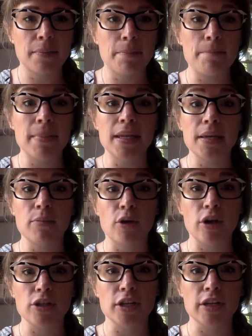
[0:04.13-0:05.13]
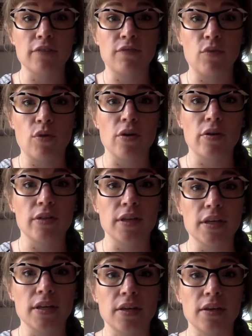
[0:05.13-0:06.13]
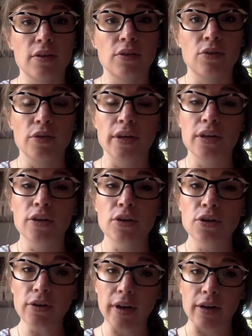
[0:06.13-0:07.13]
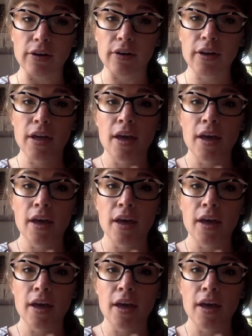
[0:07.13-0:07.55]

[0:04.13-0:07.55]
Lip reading: mini project for the Greek curator.